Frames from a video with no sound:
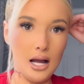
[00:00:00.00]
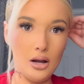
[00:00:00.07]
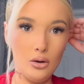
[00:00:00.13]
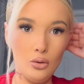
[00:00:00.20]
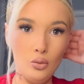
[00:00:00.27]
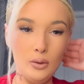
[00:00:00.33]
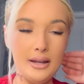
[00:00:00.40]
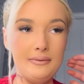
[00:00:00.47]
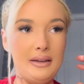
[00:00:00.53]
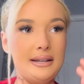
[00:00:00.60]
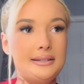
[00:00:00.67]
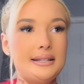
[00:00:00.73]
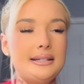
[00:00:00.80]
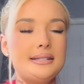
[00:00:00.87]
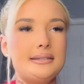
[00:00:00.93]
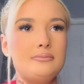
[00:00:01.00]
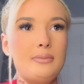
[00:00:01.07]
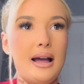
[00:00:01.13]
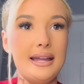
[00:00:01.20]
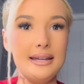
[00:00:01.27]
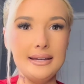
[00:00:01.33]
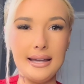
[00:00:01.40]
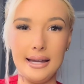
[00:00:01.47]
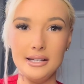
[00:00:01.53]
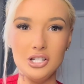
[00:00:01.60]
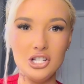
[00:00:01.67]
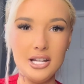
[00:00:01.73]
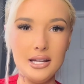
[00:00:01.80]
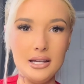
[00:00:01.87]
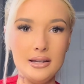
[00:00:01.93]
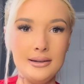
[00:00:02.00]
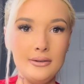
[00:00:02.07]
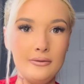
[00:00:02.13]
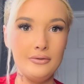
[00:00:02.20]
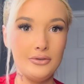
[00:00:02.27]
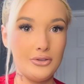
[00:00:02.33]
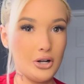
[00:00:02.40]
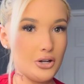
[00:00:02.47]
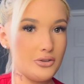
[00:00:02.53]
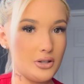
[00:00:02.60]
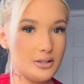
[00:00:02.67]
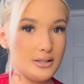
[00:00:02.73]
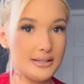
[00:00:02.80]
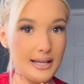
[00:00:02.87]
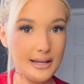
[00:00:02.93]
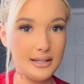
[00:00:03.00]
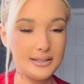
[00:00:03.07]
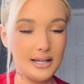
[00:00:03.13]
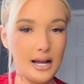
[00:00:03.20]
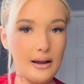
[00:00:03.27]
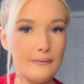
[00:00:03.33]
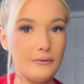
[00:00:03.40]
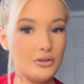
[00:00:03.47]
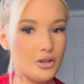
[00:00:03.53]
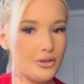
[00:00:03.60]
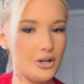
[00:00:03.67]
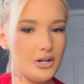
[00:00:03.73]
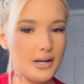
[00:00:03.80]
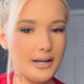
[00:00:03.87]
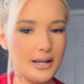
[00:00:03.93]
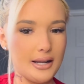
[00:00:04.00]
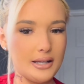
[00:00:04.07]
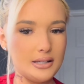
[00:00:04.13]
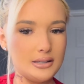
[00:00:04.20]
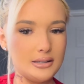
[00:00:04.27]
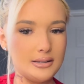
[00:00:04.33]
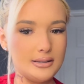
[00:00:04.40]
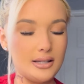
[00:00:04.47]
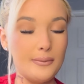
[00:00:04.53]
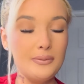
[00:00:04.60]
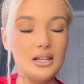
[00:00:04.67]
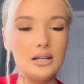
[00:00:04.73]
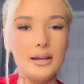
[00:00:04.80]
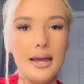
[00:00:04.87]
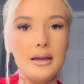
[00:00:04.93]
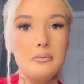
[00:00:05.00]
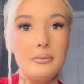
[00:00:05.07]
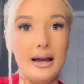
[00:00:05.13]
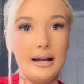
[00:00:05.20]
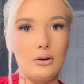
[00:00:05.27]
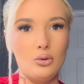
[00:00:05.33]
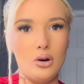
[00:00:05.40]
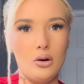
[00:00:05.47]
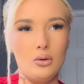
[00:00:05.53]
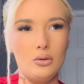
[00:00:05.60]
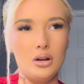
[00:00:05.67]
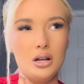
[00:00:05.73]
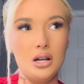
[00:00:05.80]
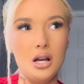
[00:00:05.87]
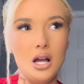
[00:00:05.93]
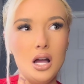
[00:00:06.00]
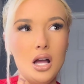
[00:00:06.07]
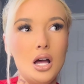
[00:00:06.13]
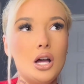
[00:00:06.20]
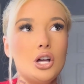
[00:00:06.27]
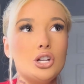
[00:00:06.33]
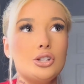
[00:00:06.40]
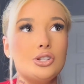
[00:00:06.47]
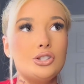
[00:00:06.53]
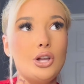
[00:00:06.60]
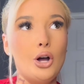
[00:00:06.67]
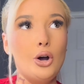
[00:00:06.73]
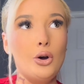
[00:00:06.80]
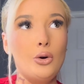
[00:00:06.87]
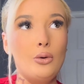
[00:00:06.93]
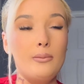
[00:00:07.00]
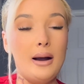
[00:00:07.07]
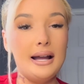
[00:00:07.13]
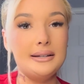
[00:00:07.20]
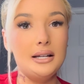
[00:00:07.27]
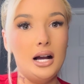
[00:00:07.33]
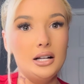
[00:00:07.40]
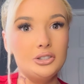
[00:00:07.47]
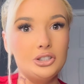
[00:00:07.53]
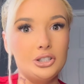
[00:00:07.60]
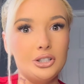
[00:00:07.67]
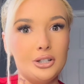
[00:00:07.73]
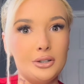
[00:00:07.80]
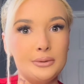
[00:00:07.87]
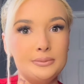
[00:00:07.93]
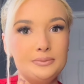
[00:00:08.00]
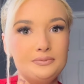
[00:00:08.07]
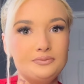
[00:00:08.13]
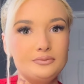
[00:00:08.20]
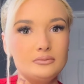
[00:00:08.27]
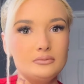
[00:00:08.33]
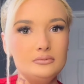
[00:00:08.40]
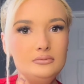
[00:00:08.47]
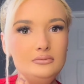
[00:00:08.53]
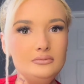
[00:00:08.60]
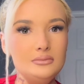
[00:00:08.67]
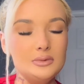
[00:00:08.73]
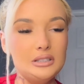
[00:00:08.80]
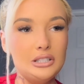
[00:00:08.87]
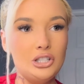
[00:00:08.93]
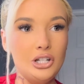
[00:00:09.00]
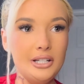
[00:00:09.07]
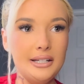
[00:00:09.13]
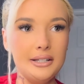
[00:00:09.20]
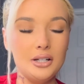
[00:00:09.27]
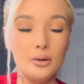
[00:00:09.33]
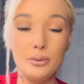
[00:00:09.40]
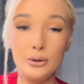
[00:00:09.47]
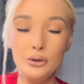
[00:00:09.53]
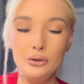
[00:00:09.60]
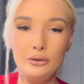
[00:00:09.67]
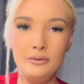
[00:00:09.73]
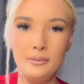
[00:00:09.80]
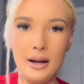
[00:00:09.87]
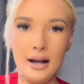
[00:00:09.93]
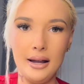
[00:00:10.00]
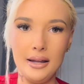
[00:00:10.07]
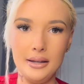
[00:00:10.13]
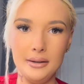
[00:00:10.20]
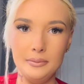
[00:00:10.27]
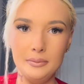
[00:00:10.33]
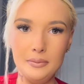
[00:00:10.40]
when they did my EKG the second time for the 30 days, something came back wrong. So my doctor couldn't approve my